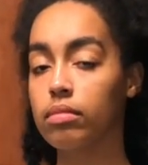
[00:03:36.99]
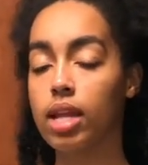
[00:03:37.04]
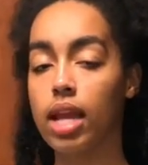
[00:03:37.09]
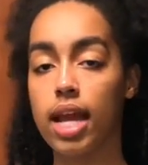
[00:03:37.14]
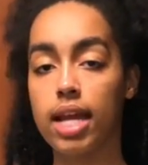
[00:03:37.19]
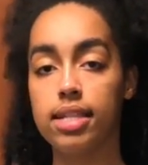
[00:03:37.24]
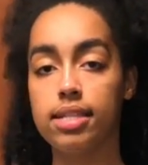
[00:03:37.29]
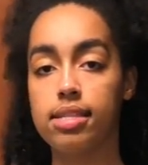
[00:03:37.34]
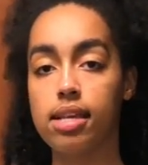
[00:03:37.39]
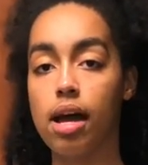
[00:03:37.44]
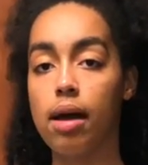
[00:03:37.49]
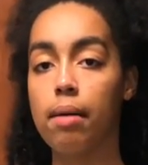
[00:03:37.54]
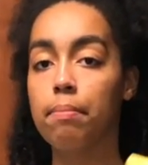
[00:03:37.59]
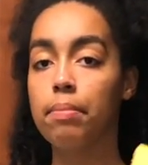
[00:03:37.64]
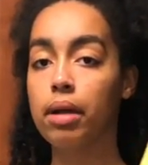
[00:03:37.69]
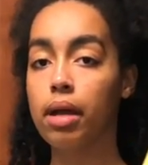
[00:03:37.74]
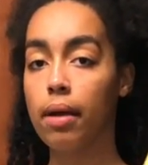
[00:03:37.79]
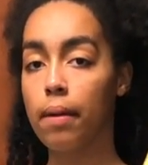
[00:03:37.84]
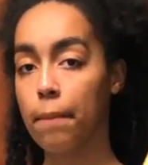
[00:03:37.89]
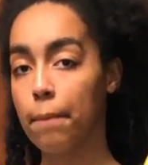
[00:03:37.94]
Heads
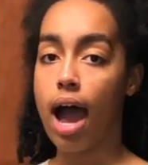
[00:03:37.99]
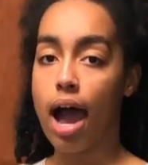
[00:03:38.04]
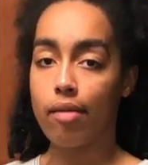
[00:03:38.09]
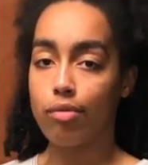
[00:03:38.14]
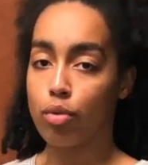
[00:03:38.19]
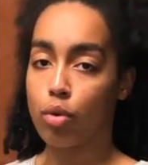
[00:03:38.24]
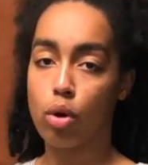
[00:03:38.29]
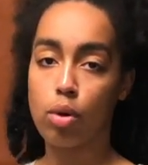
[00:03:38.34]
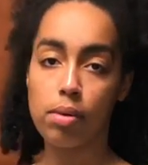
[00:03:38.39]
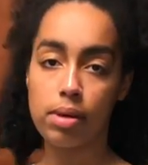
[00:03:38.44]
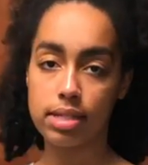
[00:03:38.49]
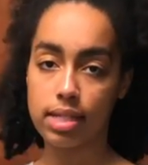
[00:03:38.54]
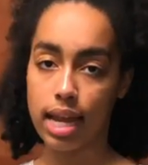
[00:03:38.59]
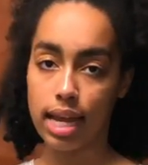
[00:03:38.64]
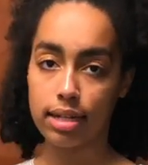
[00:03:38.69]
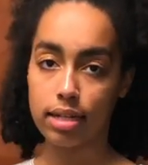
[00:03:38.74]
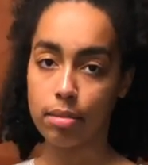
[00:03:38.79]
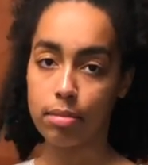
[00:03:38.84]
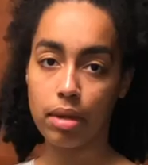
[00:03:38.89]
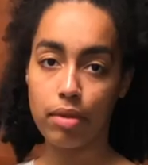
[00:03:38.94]
up, I've always
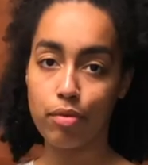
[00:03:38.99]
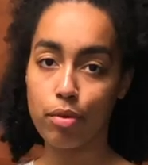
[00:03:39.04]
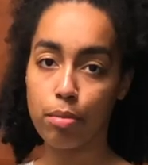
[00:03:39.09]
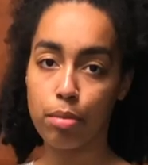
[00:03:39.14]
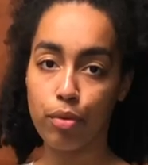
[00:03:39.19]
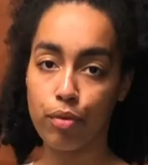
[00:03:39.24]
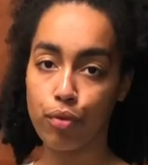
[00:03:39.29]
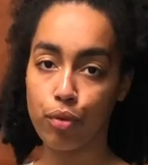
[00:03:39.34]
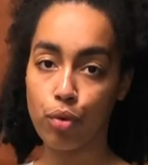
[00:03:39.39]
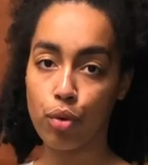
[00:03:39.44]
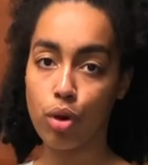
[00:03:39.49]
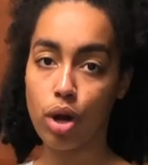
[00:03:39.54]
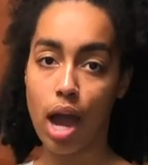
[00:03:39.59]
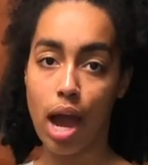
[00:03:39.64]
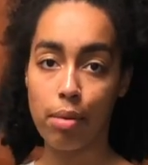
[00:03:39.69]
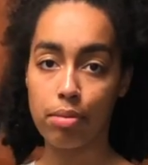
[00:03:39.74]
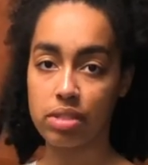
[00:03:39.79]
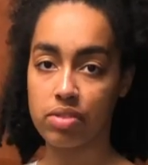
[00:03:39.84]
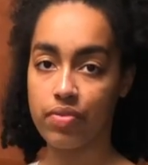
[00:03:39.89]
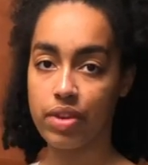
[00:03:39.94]
liked them even before
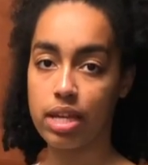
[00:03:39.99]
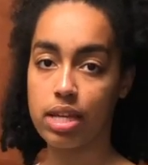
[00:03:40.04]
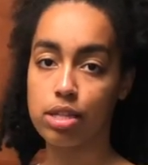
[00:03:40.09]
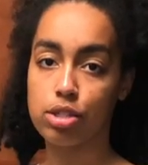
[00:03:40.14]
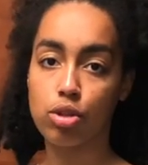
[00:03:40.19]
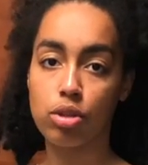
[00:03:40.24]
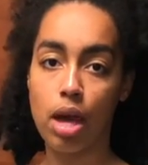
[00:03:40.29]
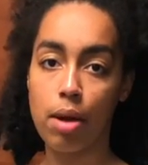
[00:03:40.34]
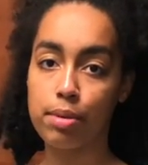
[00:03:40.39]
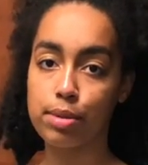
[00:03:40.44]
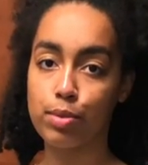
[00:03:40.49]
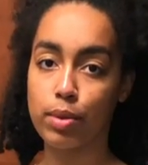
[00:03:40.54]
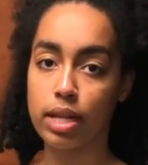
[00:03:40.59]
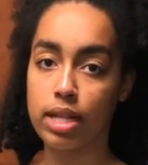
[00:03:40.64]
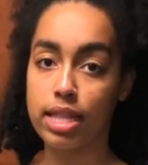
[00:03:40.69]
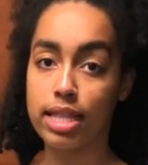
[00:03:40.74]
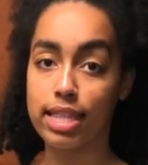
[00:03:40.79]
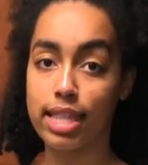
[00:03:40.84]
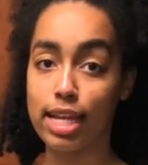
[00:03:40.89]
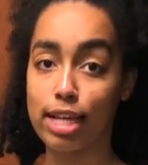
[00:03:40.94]
I was vegan, so that was one of
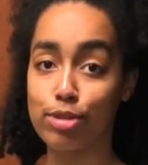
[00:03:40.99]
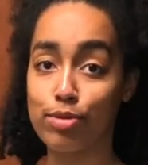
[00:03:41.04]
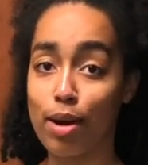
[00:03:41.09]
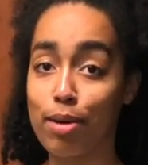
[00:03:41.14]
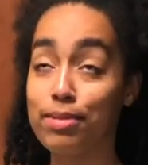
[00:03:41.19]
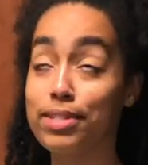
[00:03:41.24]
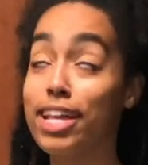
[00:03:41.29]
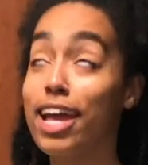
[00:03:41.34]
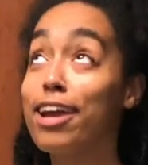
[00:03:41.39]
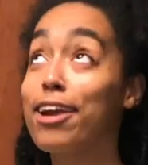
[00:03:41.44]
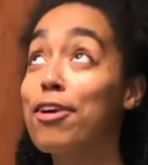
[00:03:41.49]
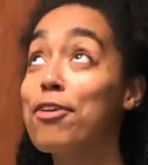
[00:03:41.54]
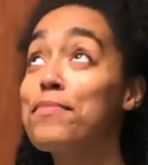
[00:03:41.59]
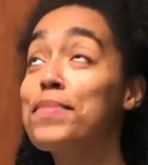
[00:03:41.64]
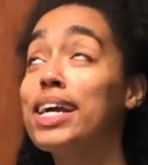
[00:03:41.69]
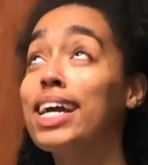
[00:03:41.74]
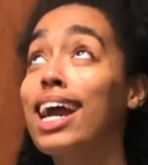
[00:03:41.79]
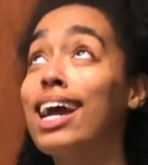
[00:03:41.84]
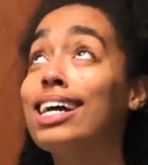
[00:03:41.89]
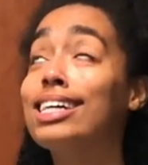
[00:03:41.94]
the things where I was like, oh
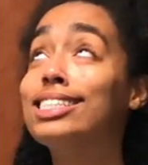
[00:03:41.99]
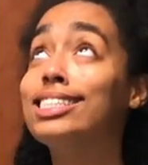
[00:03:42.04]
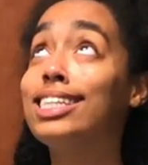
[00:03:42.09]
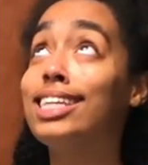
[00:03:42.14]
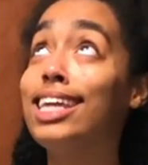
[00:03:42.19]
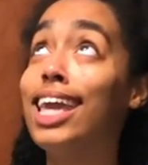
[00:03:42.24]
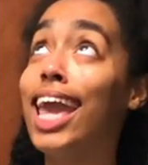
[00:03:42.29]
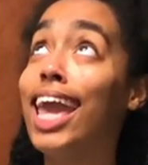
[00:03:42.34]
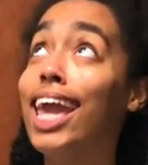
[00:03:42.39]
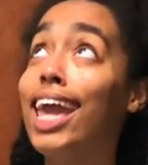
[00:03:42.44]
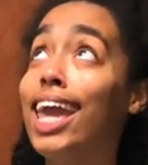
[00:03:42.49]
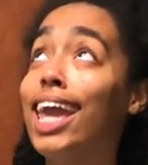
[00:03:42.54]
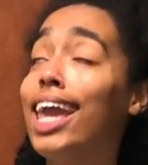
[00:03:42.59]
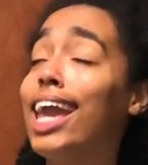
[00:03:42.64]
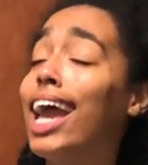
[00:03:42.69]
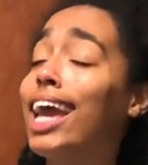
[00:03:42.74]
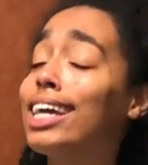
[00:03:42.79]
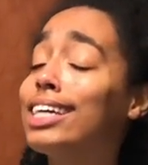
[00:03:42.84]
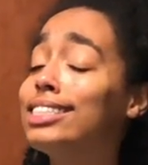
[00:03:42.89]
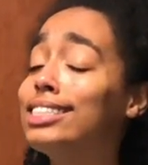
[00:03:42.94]
my gosh, yay,
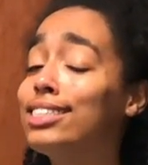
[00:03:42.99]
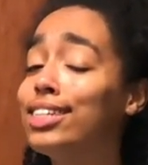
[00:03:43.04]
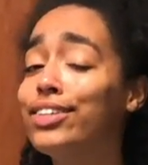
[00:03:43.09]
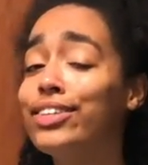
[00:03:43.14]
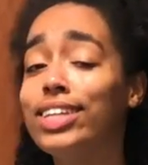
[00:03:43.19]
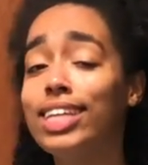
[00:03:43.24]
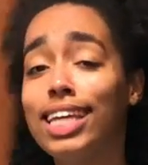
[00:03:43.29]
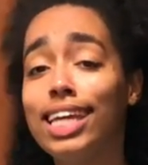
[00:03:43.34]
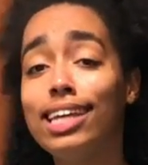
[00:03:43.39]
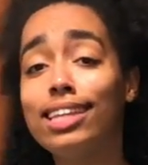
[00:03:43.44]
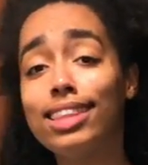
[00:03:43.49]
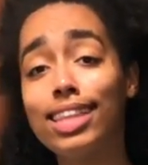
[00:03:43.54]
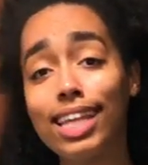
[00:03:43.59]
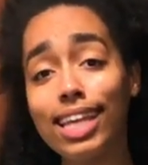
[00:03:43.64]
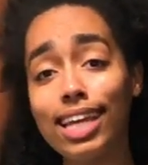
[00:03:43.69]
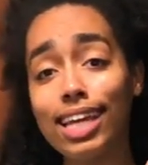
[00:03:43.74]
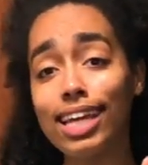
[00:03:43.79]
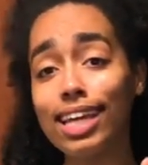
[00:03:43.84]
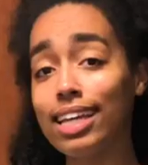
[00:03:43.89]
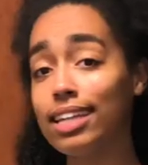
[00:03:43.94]
I could still eat
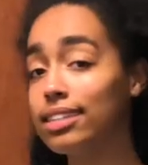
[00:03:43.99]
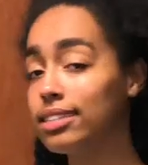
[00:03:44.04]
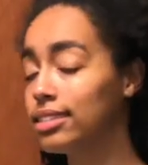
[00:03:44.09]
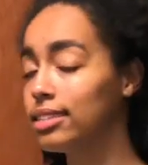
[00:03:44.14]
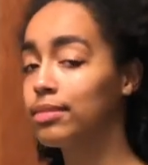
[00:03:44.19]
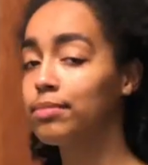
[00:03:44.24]
these.